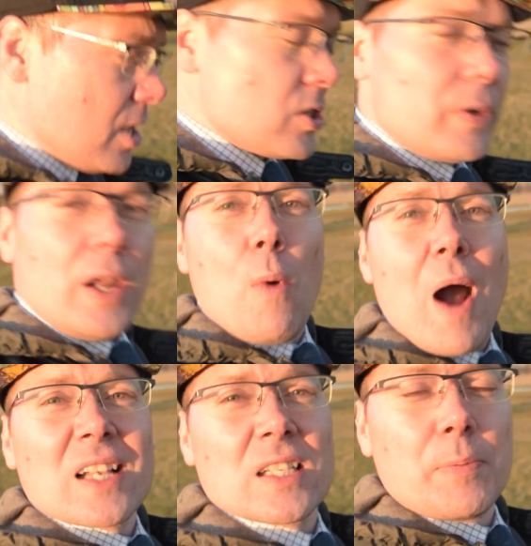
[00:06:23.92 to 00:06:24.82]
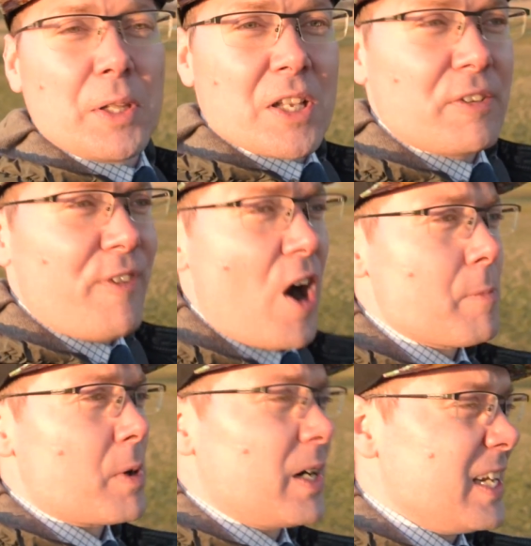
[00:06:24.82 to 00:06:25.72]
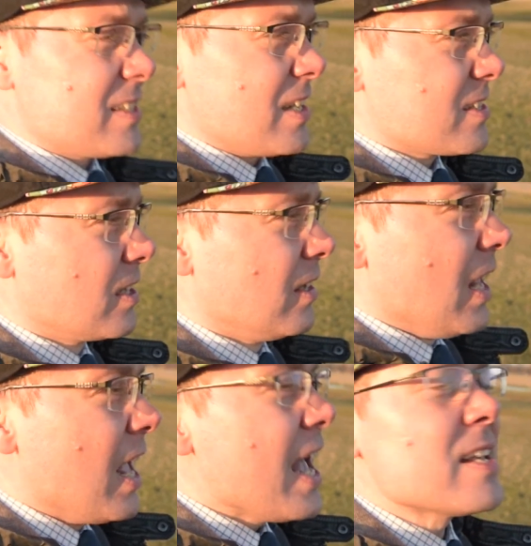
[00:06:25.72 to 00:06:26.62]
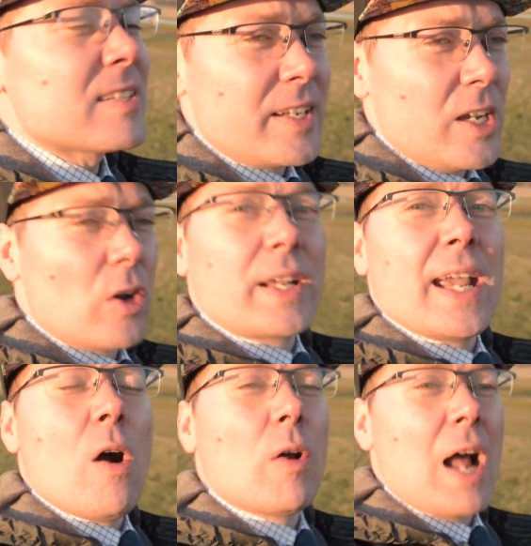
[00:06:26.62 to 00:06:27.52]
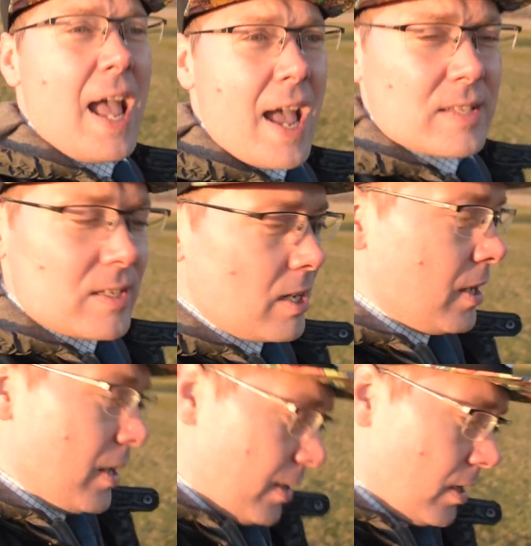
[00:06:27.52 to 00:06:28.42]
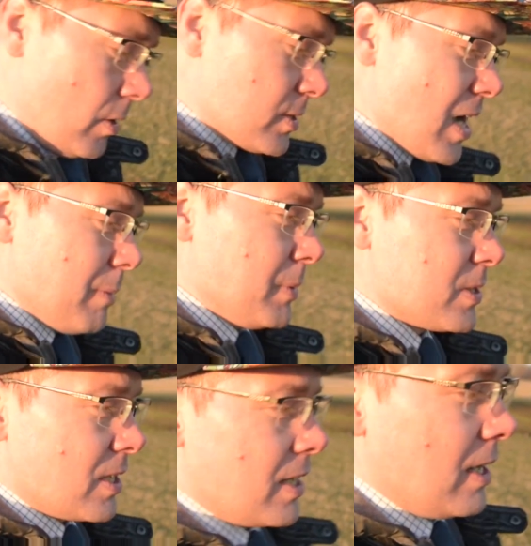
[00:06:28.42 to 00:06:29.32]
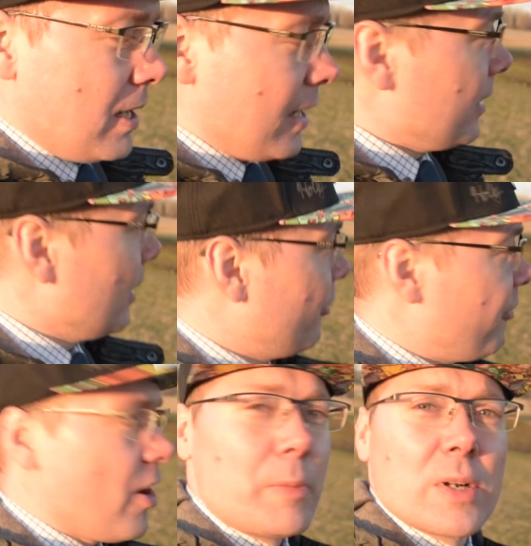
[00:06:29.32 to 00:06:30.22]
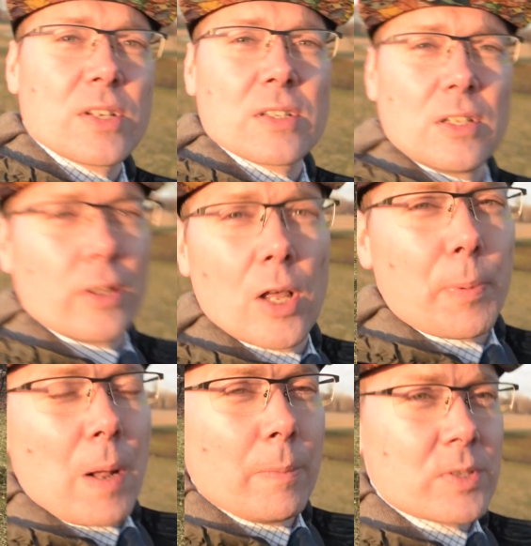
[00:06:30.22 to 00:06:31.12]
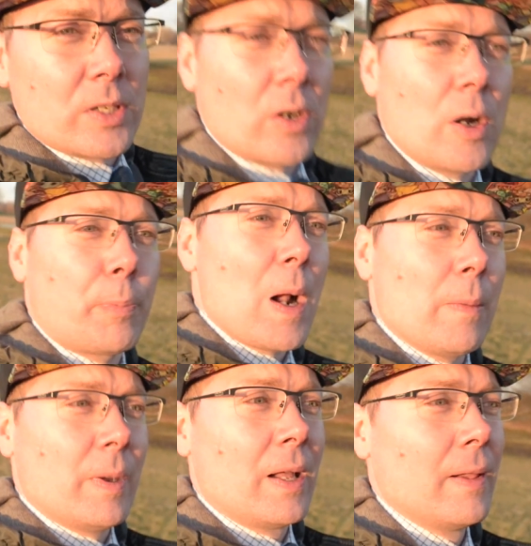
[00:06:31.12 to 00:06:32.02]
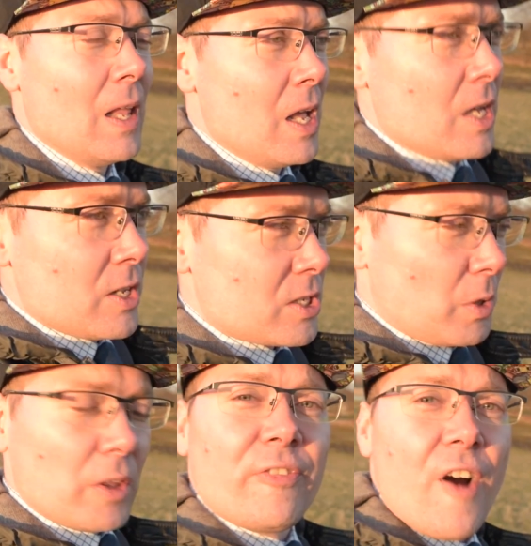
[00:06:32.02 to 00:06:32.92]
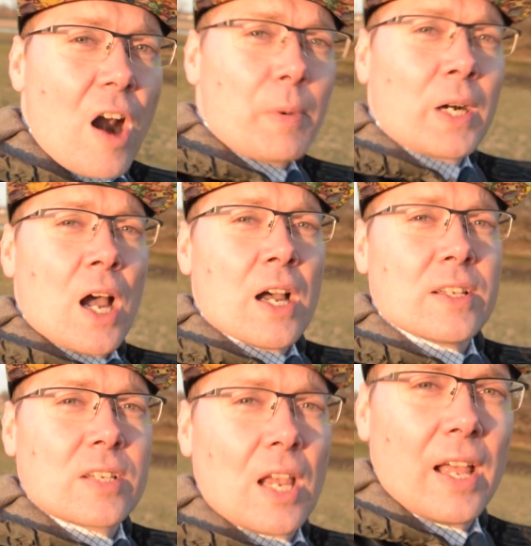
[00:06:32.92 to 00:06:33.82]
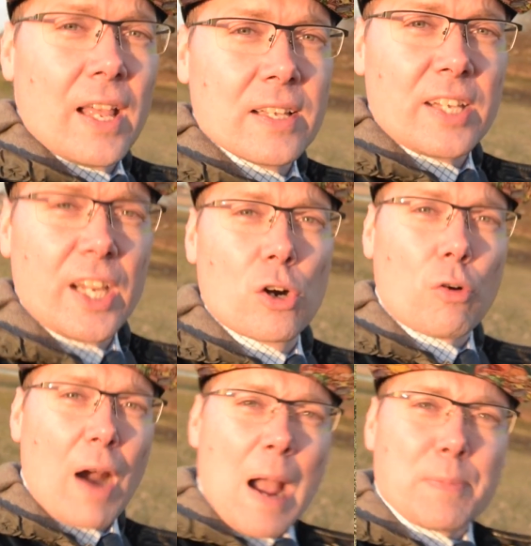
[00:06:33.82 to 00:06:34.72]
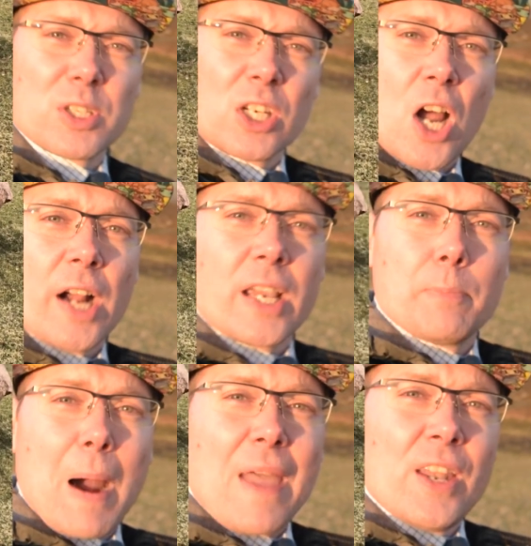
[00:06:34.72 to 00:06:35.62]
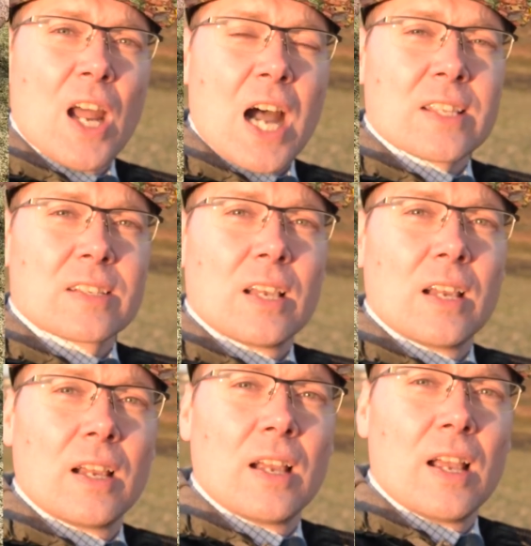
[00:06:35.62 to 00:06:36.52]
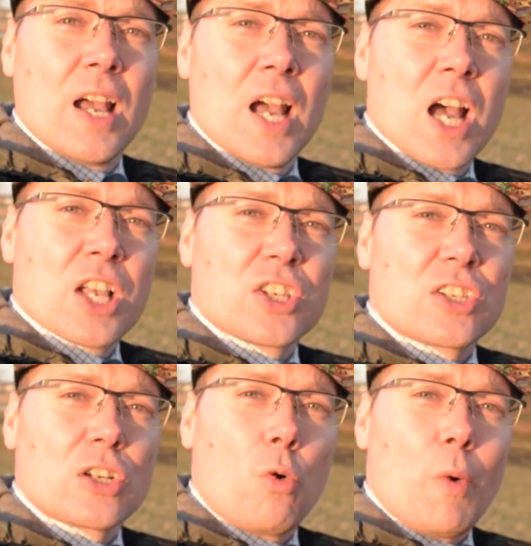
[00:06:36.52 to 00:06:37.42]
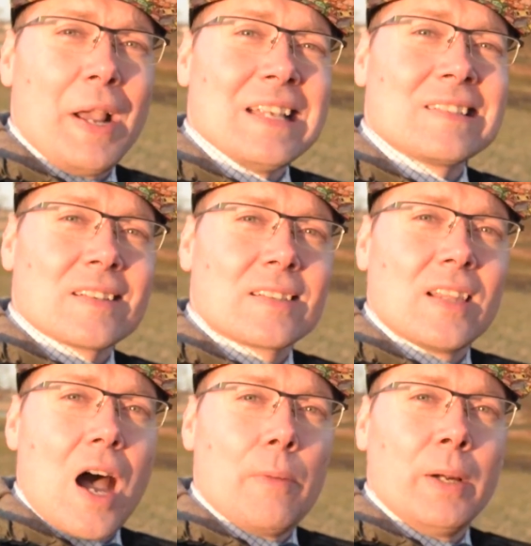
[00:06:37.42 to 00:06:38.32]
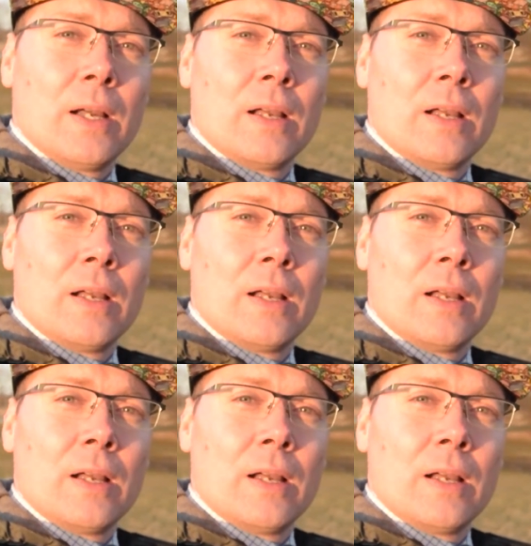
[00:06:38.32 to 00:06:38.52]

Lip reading: So he walks up to this farmer and he says, "Hey, señor, ¿qué hora es?" You know, what time is it? And the farmer says, no problem, señor, no problem. So what the farmer does is he grabs the donkey by the nuts, squeezes them,